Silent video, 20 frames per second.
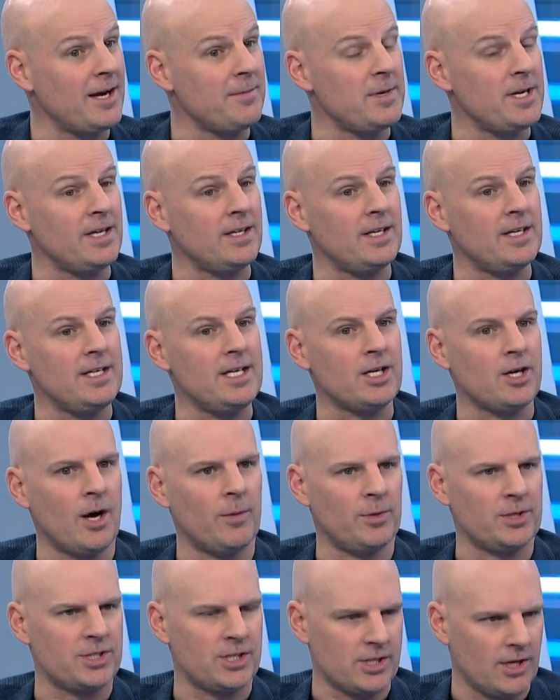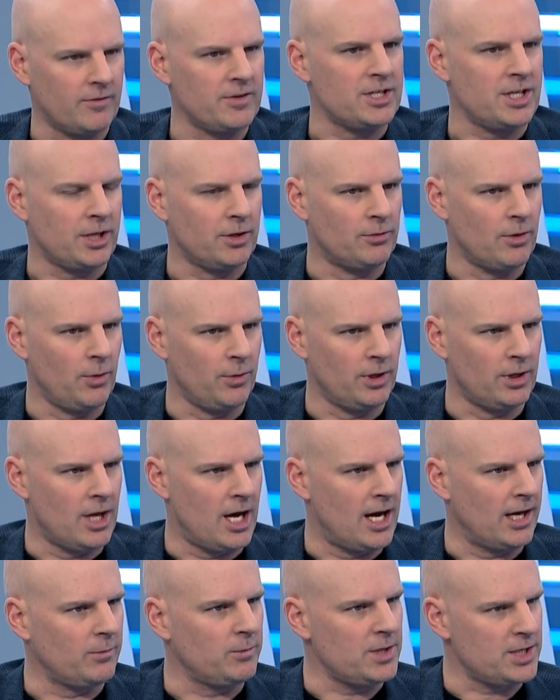I mean, e-commerce has obviously grown a
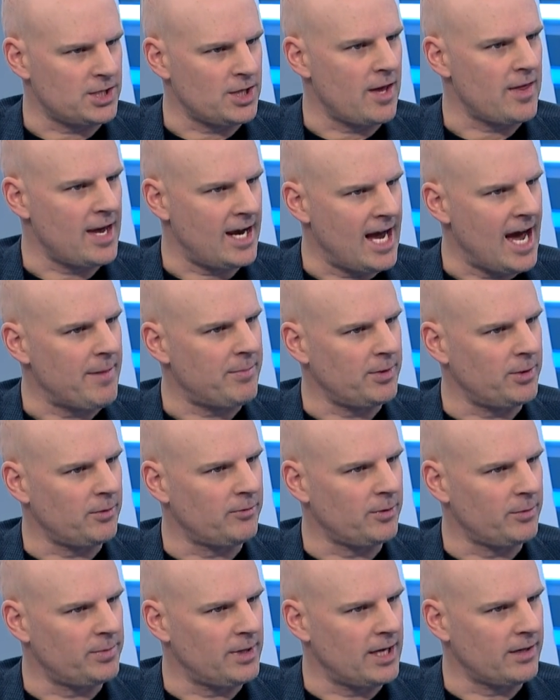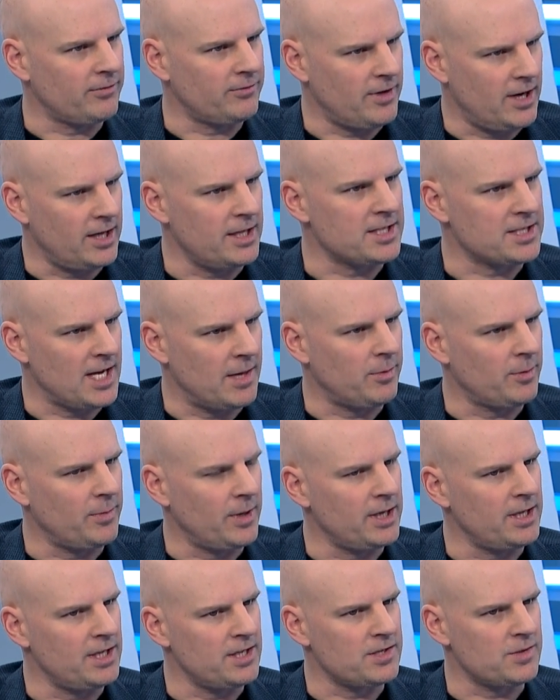lot, and we saw that happen over Black Friday, Cyber
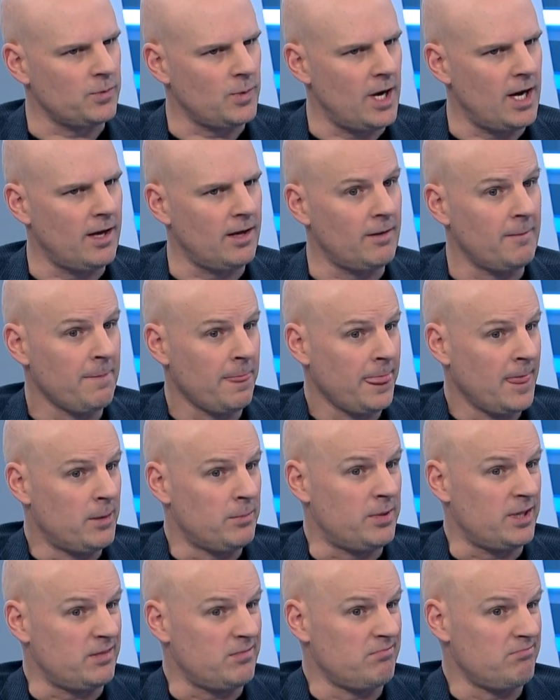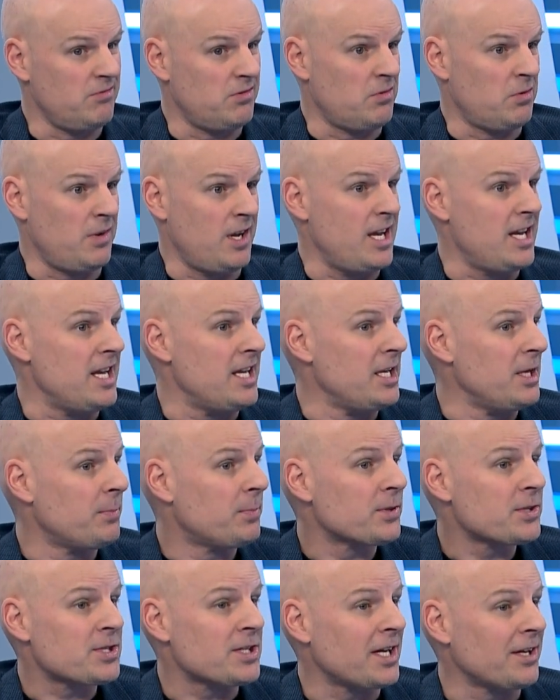Monday as well. But, you know,
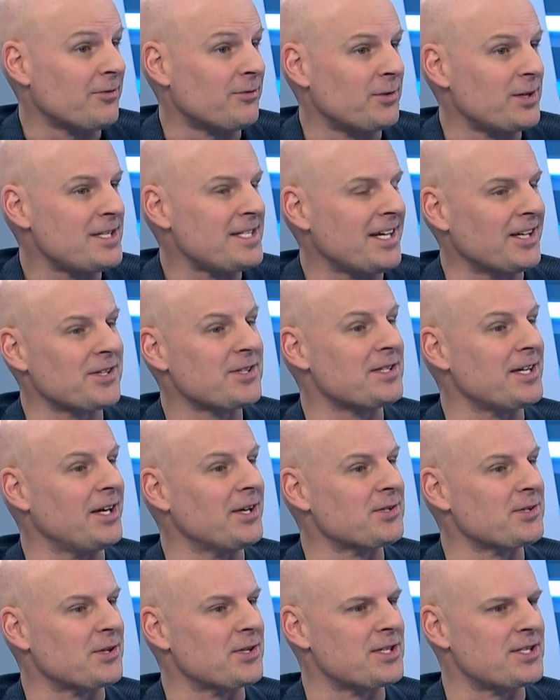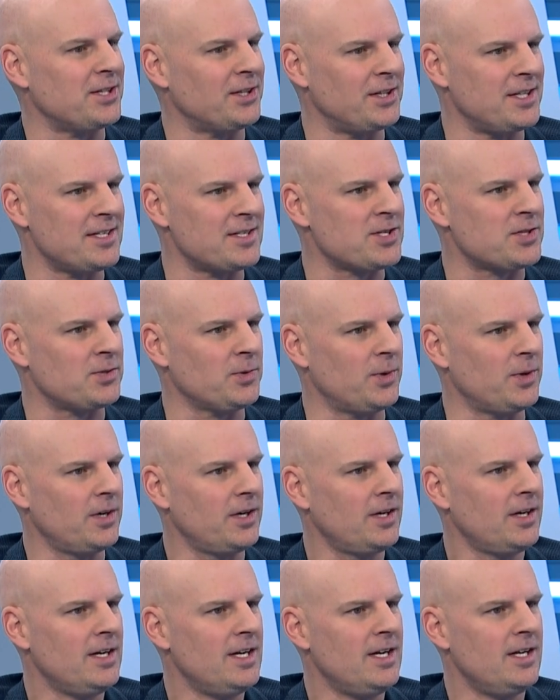80% of retail sales are still in
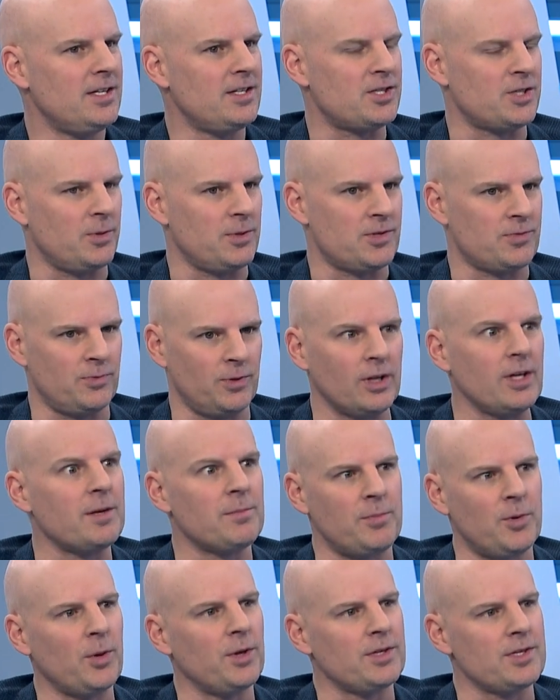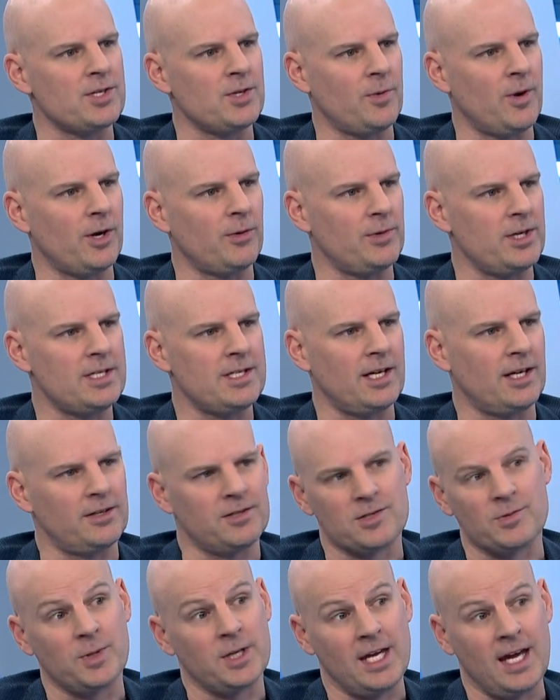store. So it's really important to our
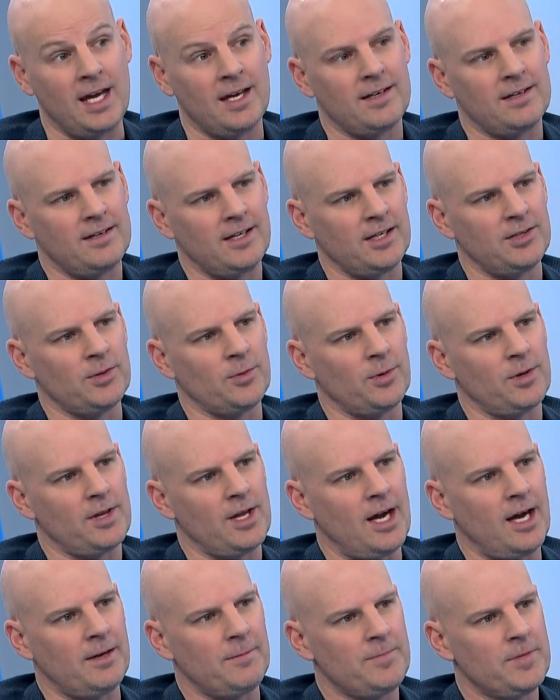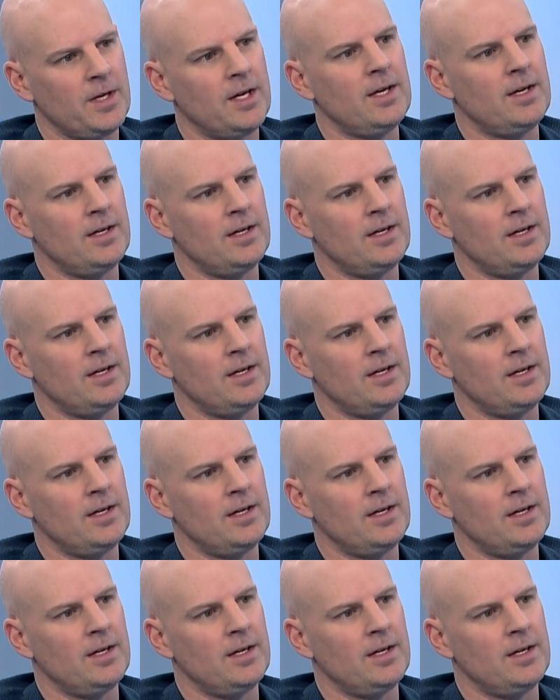retailers. We can't ignore that.